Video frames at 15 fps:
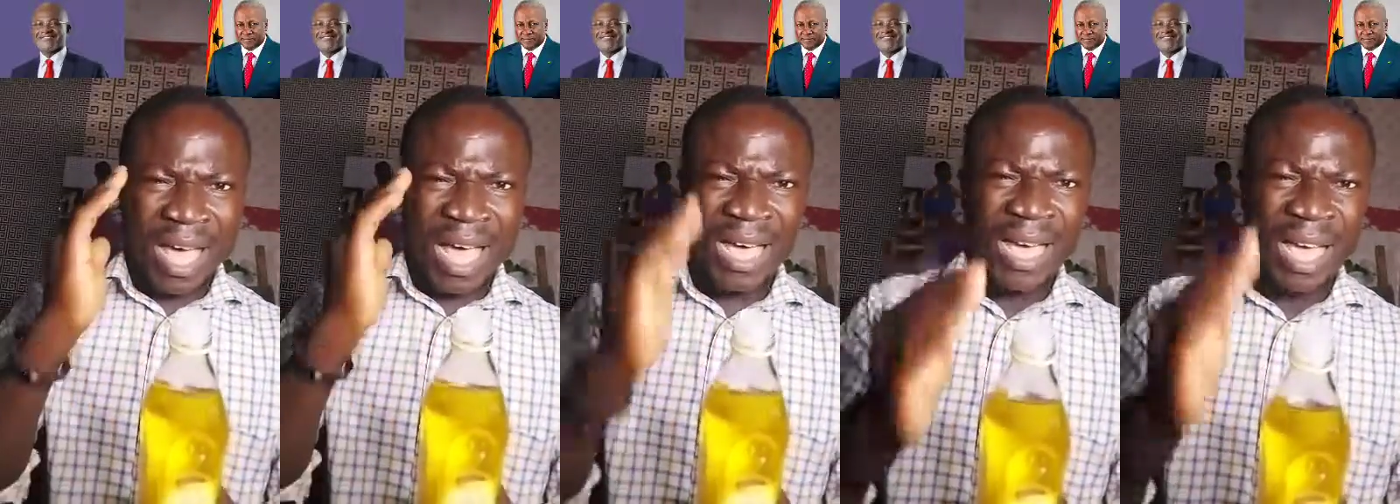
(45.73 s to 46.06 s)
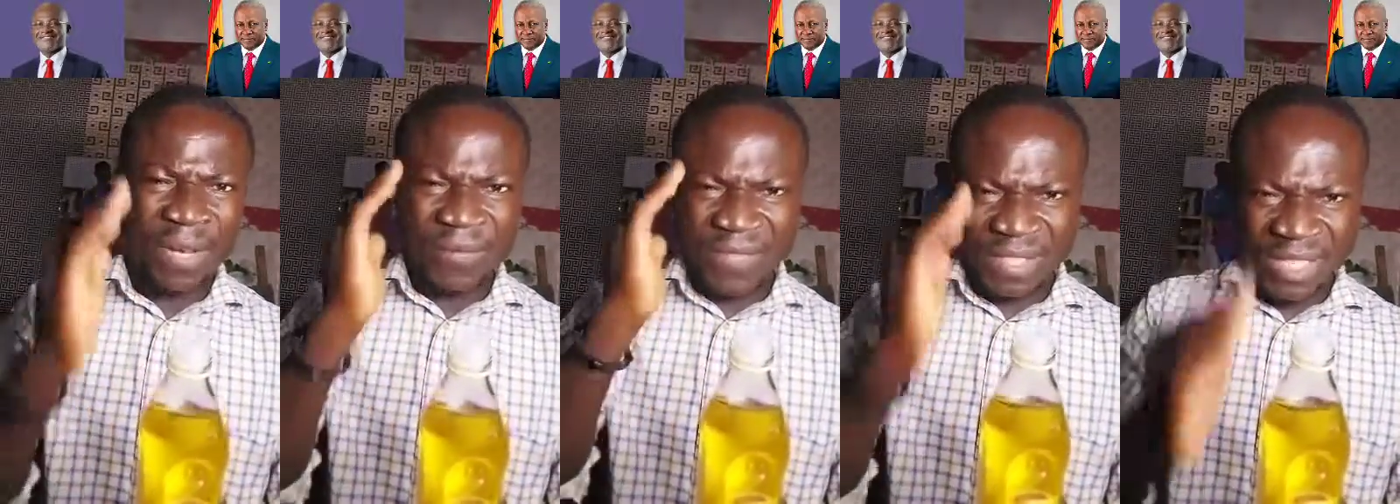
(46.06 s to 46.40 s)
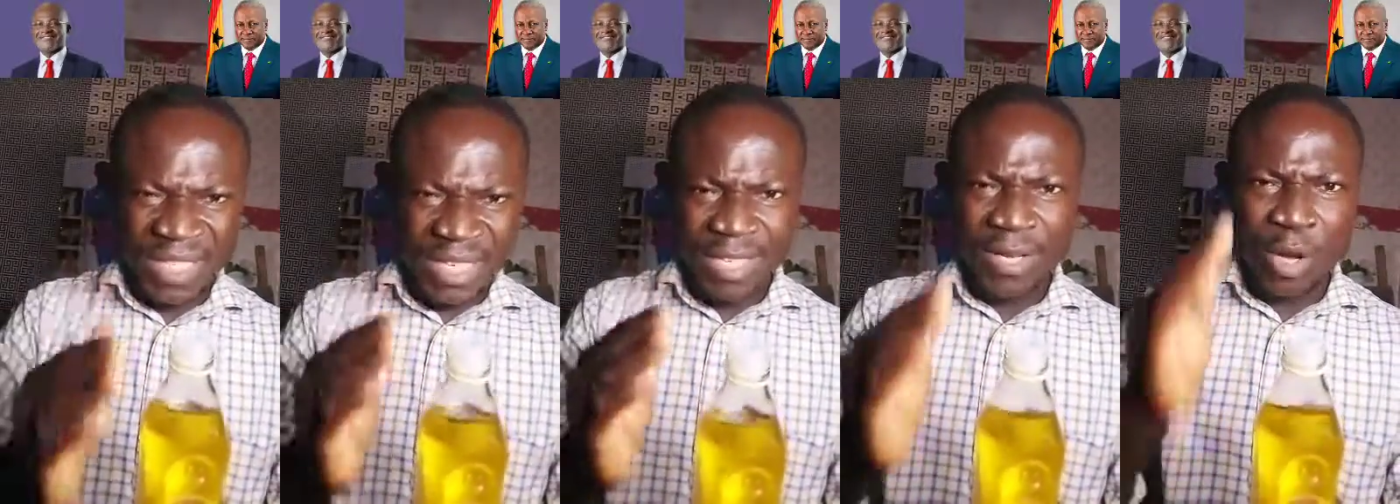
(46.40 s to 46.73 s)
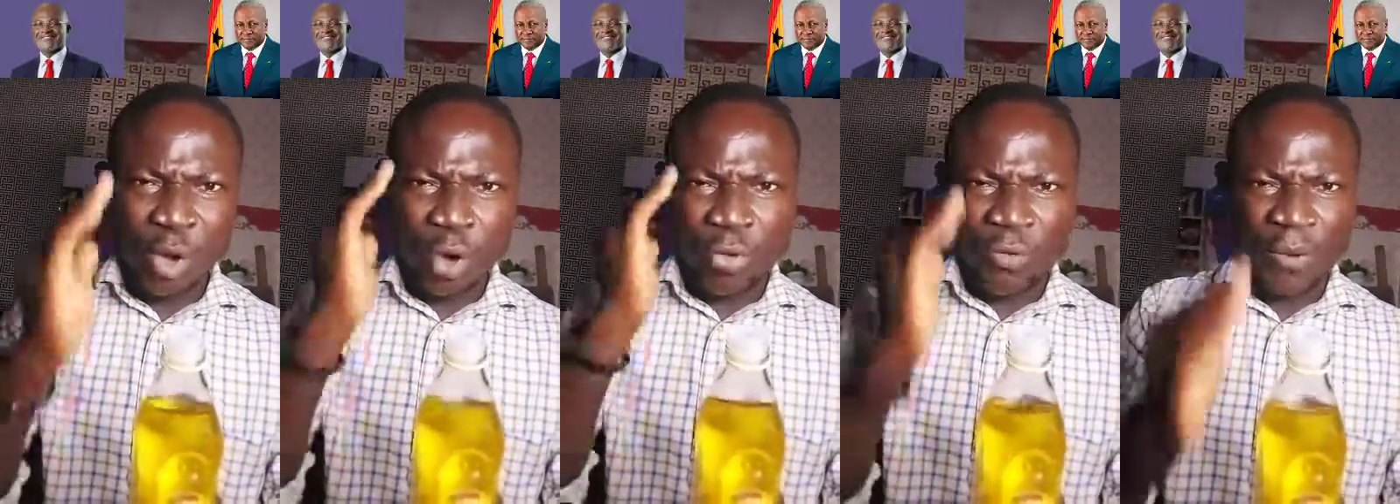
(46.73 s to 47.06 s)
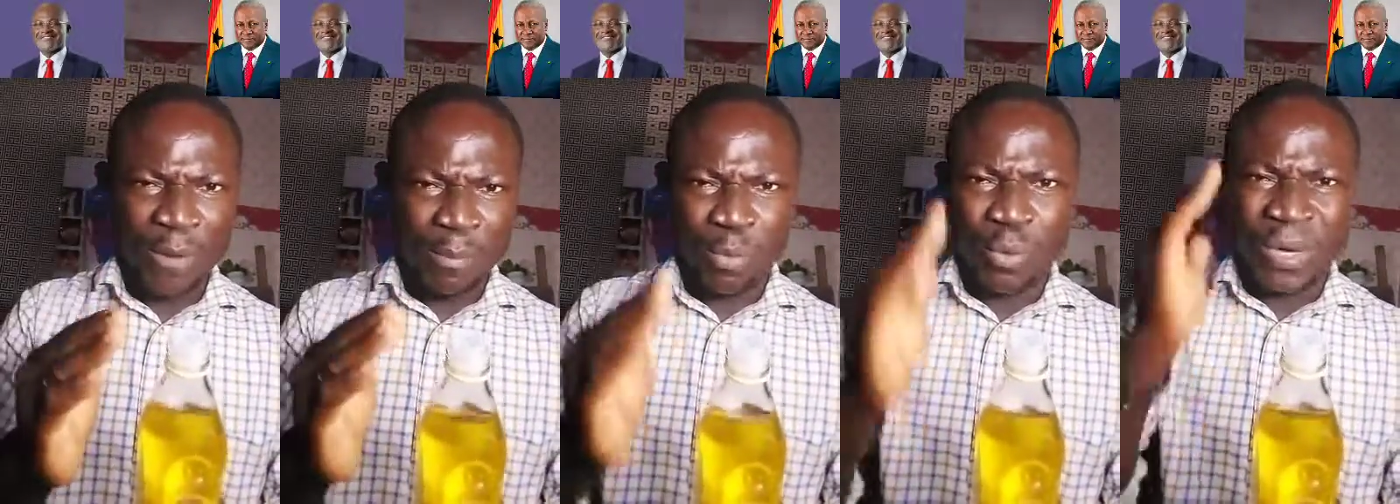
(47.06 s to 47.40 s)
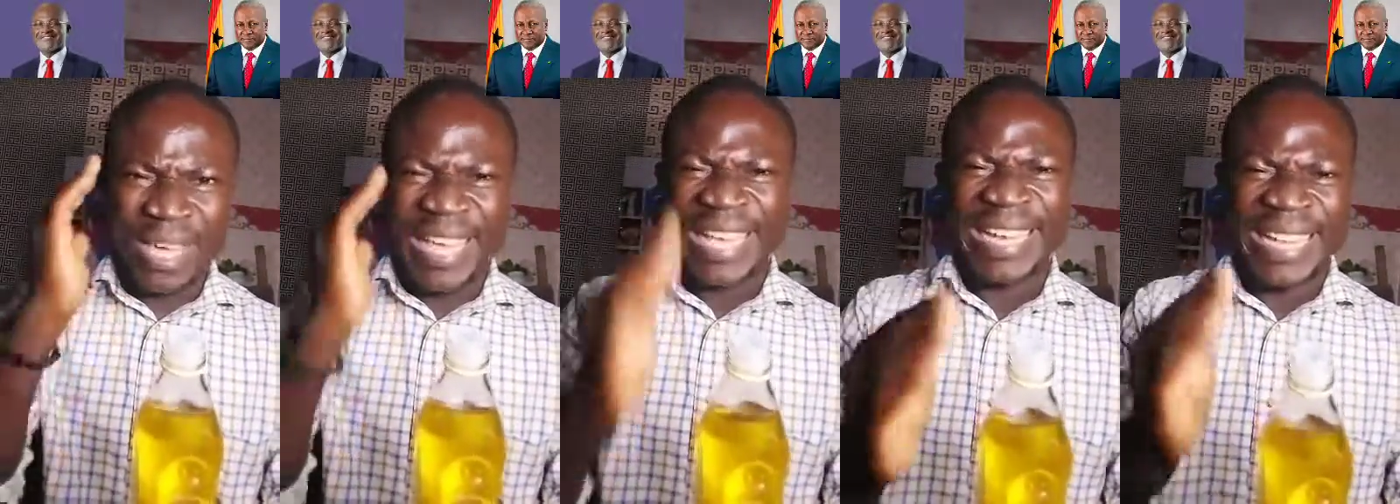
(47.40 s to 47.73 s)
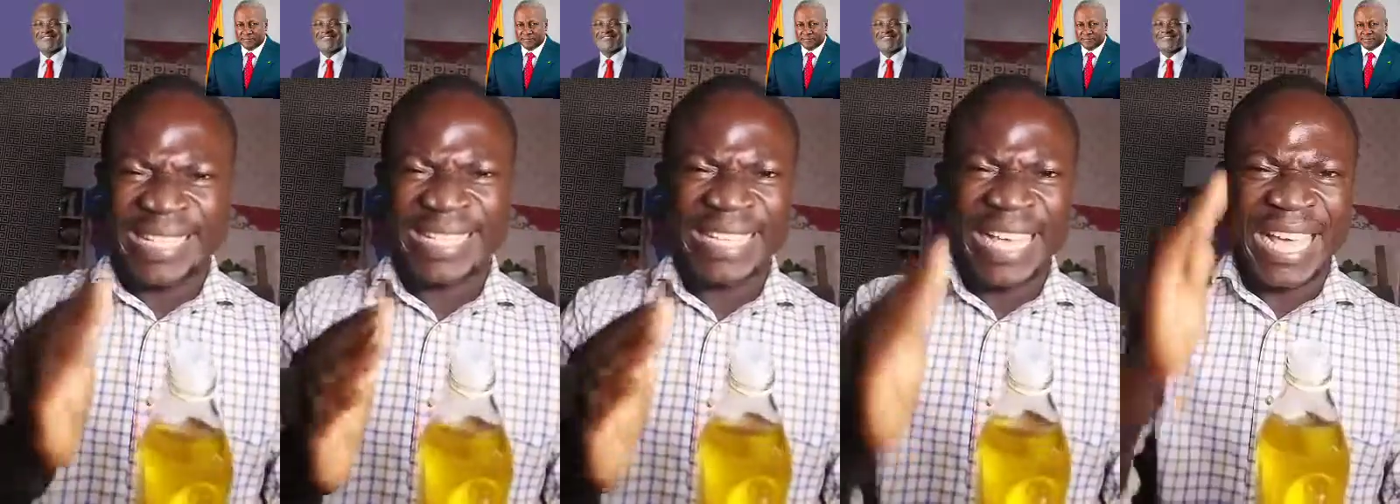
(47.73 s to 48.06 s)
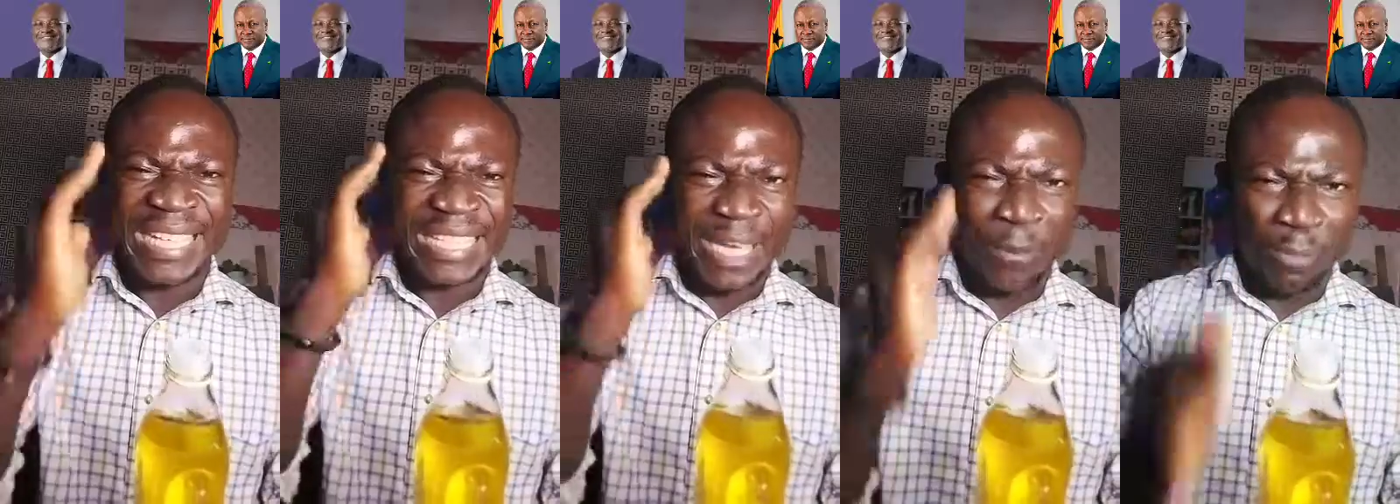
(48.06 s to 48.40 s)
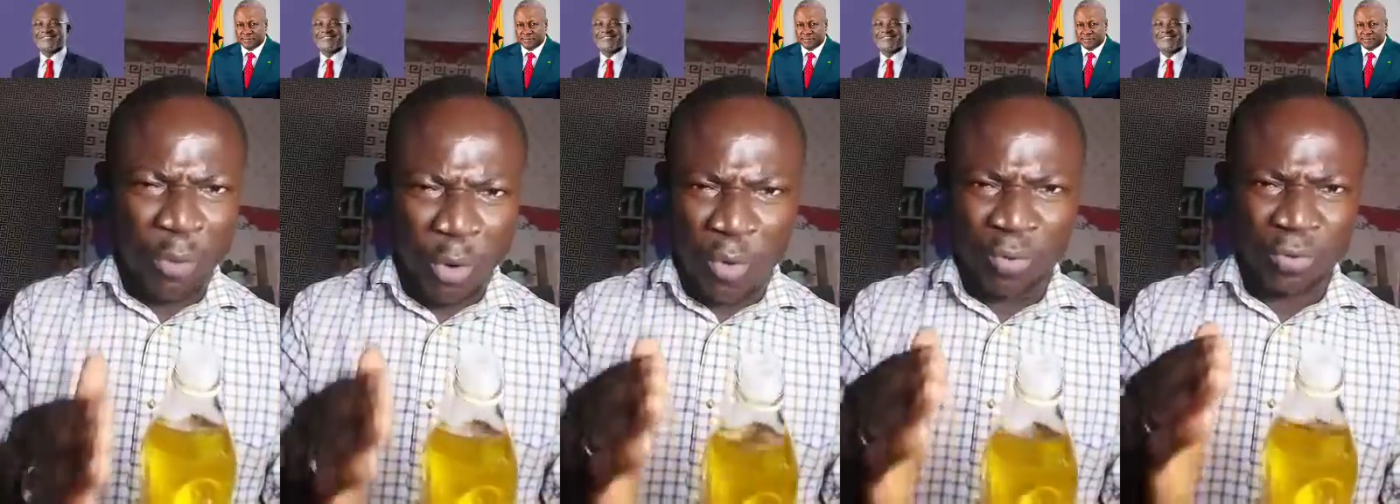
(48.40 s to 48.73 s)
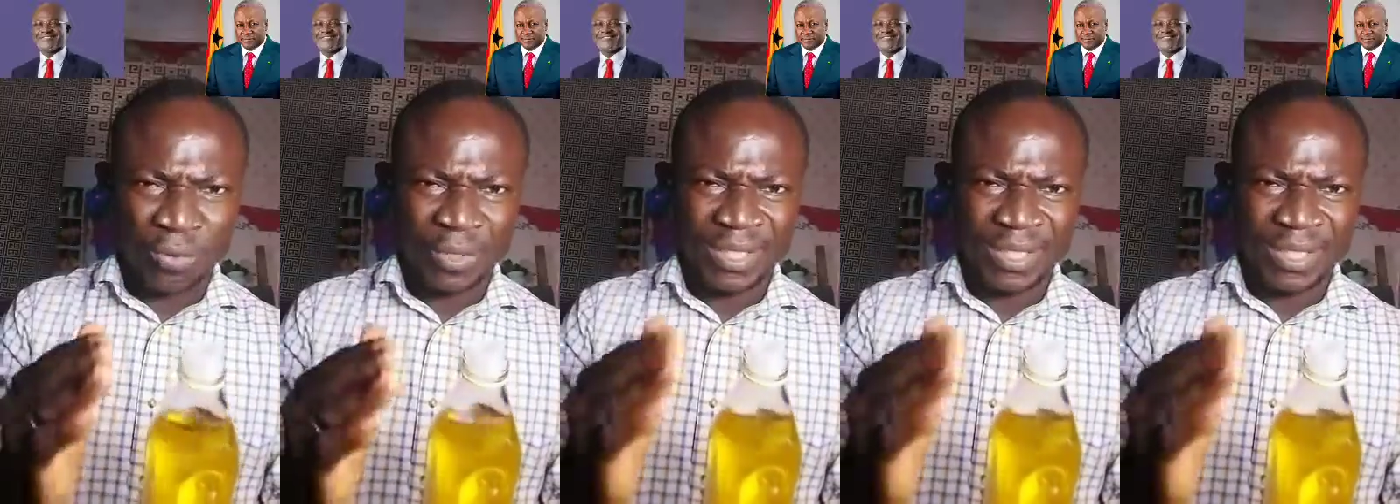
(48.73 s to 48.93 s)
I have seen Honorable Kenedy, Agyapong,